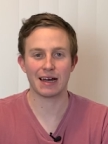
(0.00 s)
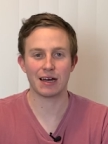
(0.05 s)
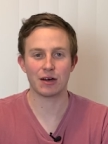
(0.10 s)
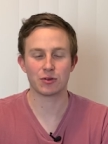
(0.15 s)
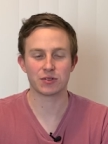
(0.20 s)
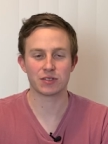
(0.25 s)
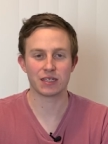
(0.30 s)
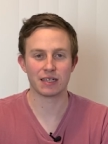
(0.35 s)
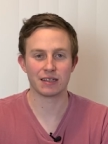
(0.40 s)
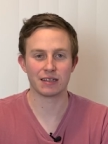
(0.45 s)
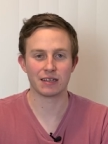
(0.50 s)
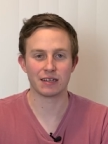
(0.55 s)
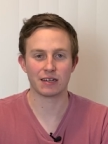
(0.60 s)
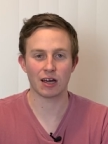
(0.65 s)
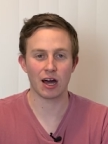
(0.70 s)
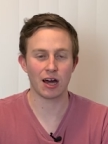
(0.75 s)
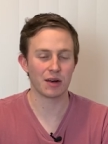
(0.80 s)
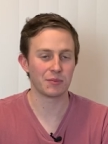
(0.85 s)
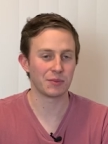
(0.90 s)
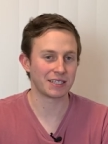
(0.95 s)
a house and the
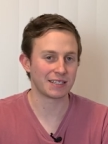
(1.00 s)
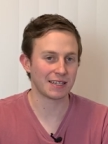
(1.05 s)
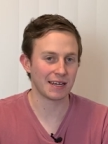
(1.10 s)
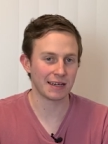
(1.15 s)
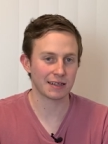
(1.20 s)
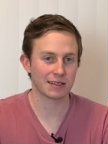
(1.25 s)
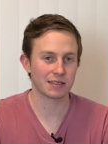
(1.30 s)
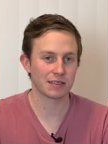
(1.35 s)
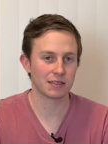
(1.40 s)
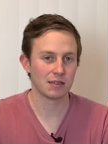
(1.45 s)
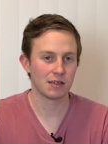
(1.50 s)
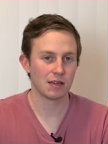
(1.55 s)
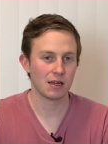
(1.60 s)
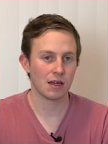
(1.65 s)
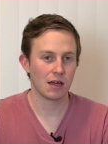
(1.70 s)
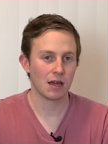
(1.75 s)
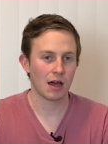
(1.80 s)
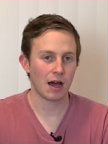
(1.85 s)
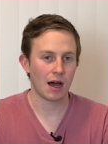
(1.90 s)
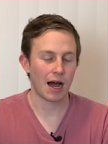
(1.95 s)
economy tanked,
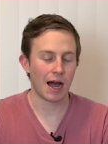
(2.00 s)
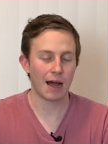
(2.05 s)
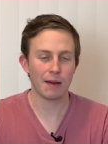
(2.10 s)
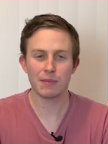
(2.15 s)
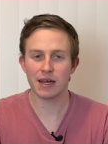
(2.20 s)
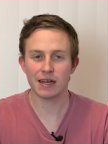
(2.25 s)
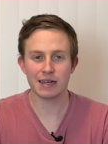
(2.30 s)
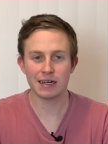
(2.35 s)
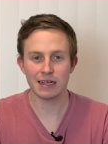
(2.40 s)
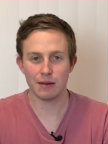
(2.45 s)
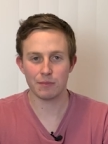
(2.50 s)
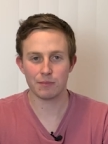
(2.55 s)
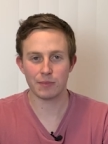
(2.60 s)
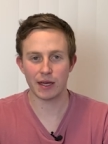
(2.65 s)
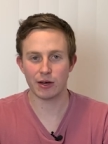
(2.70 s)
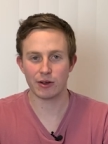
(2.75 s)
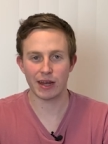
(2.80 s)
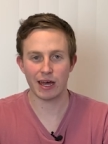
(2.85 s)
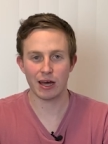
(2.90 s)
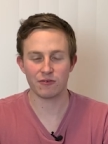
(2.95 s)
I'm not going to get
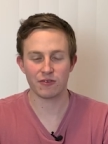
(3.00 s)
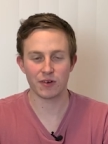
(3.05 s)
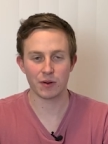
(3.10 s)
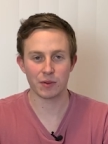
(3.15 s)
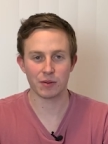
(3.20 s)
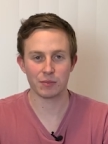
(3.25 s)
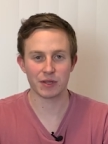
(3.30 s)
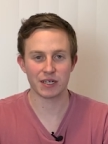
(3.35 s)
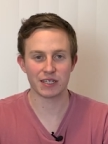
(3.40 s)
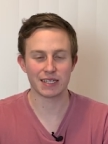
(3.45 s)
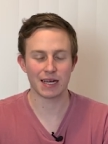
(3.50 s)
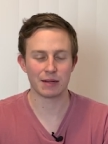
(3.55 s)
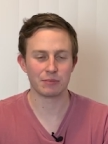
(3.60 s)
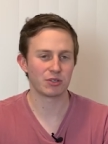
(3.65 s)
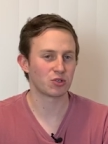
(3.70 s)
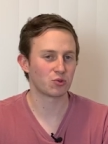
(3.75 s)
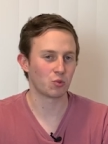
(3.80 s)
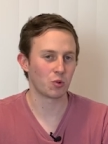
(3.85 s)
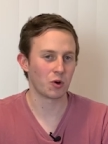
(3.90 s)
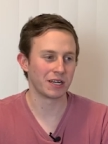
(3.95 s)
bailed out from it because I'm
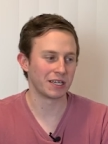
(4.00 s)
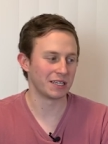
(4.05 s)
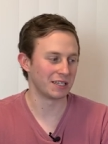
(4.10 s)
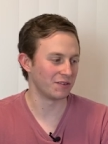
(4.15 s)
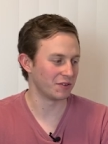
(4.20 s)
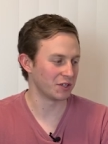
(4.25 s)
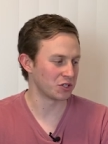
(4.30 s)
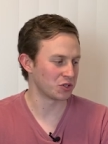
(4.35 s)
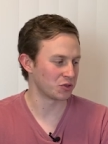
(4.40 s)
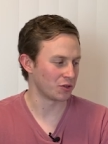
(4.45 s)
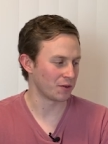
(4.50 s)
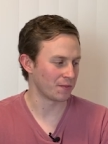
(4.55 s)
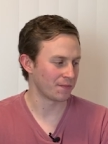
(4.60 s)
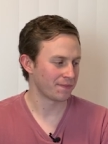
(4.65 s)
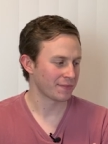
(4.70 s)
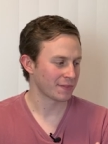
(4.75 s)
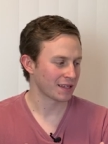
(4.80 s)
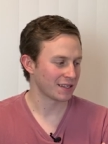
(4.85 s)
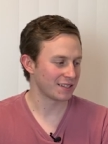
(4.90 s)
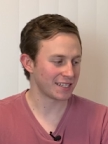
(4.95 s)
just one individual.
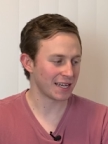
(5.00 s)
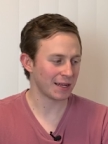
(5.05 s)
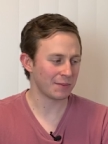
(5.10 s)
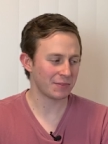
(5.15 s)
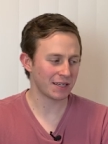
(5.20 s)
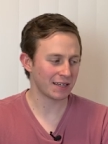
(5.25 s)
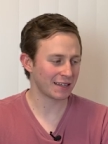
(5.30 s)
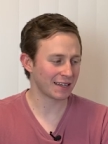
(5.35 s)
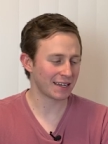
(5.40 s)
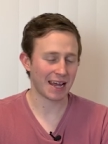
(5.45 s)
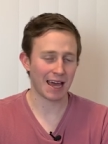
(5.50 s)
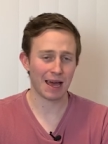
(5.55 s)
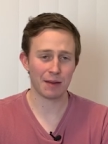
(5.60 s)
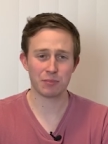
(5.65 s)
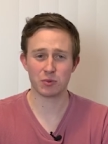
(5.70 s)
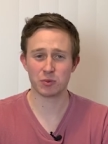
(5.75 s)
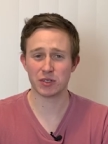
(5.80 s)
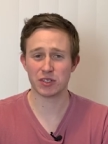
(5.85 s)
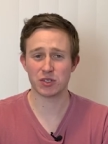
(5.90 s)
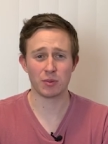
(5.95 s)
The same thing can
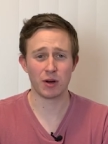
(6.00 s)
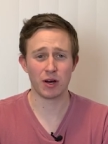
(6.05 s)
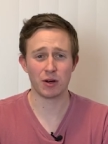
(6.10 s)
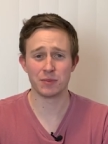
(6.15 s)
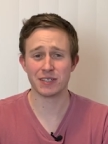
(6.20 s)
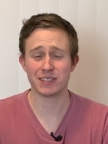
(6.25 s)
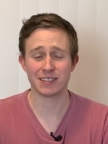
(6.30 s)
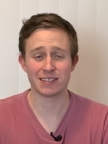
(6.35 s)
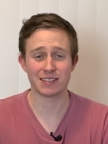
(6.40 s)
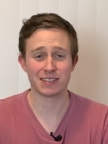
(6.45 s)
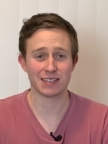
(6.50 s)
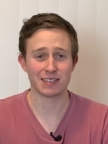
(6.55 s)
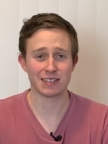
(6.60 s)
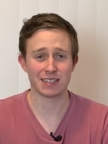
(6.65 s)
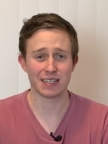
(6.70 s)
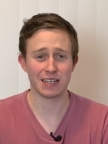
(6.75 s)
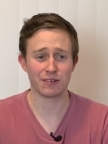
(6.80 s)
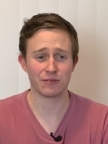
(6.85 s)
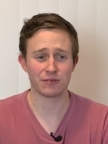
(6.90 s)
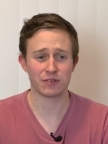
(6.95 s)
happen with small
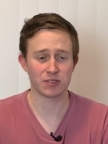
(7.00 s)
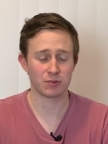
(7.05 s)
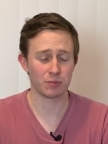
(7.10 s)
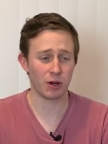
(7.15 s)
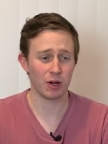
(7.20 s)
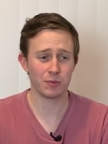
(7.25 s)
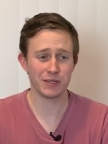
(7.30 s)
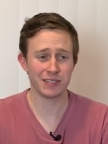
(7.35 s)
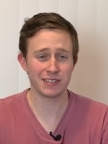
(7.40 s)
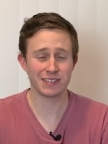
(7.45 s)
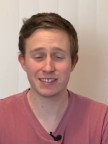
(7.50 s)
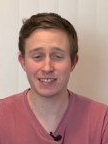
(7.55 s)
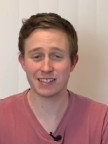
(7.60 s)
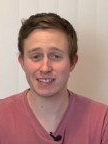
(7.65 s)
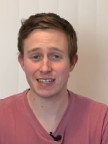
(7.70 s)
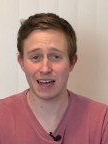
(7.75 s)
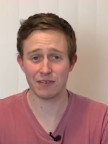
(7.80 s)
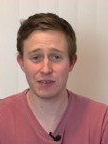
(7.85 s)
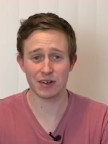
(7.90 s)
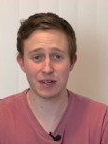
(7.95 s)
businesses. If small
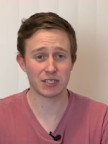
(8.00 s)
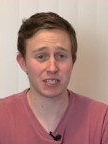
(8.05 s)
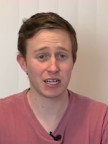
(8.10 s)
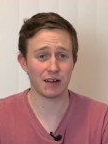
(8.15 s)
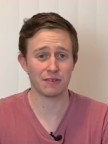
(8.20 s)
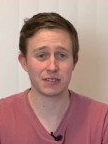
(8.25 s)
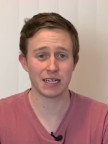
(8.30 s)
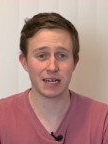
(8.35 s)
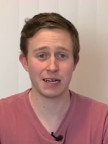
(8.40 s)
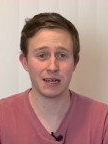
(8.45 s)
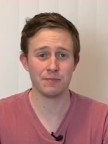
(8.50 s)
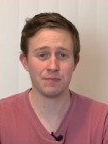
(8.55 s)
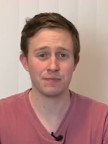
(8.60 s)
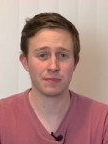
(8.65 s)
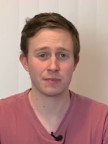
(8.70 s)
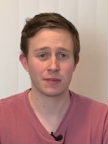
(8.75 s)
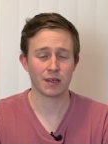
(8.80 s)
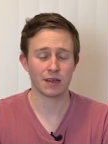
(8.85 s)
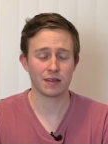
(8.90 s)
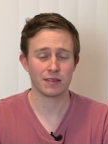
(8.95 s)
businesses have a tough time,
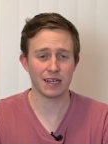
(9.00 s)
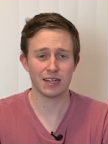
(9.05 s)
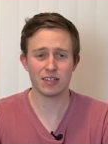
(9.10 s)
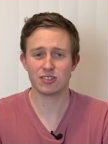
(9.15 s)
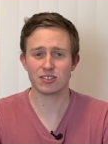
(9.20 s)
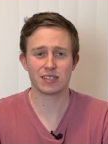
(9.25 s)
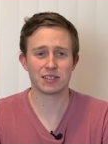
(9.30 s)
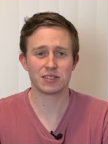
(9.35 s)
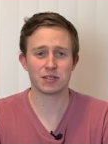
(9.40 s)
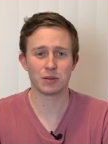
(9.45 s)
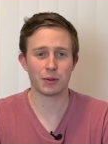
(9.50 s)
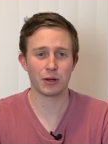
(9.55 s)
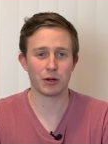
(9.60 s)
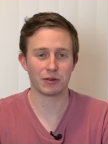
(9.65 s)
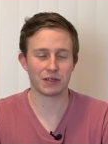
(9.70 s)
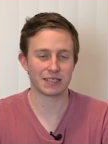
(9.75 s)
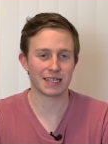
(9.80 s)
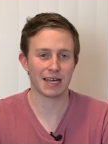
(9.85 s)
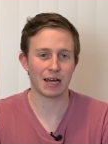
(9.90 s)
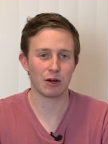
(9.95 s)
they just
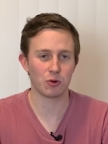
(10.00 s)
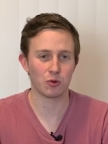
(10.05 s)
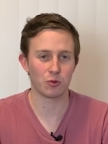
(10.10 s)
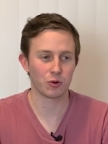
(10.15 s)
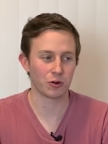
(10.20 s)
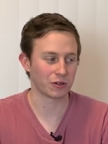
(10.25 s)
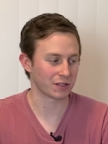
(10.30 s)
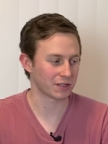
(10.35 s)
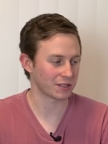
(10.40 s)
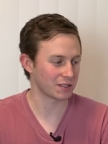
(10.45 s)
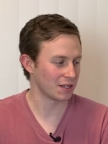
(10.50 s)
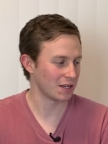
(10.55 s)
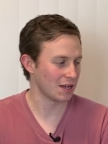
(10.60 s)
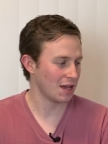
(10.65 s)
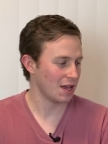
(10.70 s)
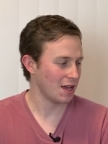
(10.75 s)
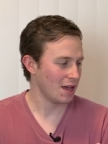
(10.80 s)
disappear. That's how it works.